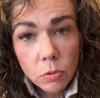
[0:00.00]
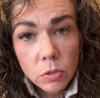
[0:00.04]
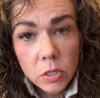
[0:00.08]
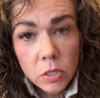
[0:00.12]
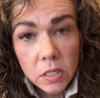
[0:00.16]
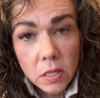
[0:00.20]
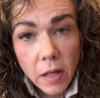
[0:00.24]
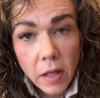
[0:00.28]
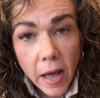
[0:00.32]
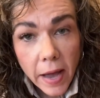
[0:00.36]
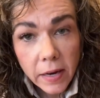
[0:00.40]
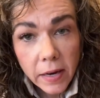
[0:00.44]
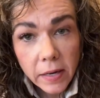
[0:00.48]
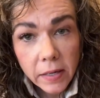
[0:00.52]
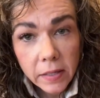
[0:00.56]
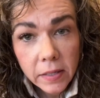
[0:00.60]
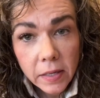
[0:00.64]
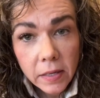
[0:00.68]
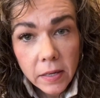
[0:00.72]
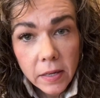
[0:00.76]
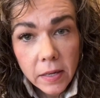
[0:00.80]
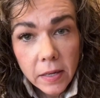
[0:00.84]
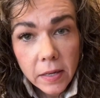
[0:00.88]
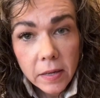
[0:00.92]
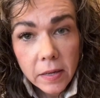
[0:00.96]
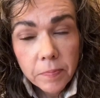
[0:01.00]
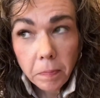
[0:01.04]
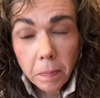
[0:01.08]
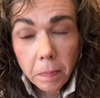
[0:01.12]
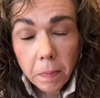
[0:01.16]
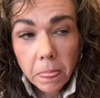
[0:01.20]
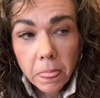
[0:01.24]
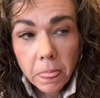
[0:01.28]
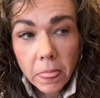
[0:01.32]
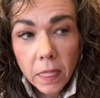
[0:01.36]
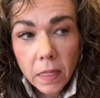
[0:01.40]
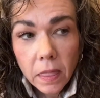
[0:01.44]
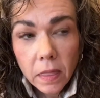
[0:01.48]
slight
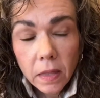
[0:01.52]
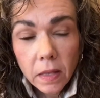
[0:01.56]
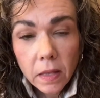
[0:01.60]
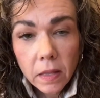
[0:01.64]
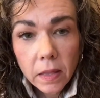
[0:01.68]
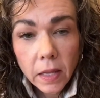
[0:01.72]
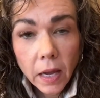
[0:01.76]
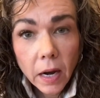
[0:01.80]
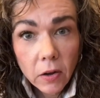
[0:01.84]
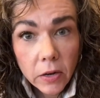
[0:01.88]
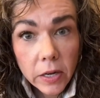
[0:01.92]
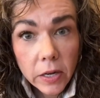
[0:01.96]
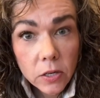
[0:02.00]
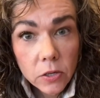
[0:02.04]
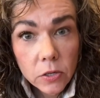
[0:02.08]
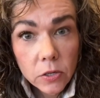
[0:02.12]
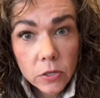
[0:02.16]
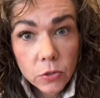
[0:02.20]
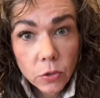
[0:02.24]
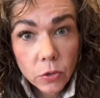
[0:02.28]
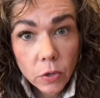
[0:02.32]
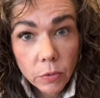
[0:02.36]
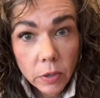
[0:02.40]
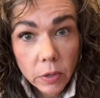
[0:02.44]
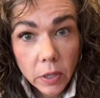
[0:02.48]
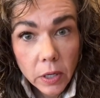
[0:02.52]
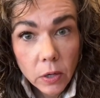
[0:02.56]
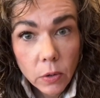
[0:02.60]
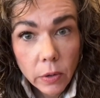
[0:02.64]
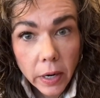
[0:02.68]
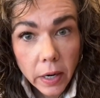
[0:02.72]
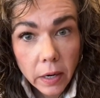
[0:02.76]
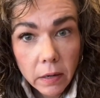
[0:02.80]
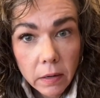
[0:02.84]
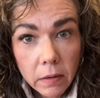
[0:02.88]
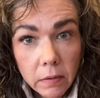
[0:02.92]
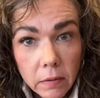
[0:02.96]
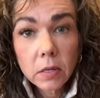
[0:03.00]
that I'll get used to it really
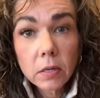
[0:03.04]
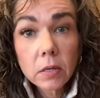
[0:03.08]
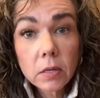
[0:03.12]
quick.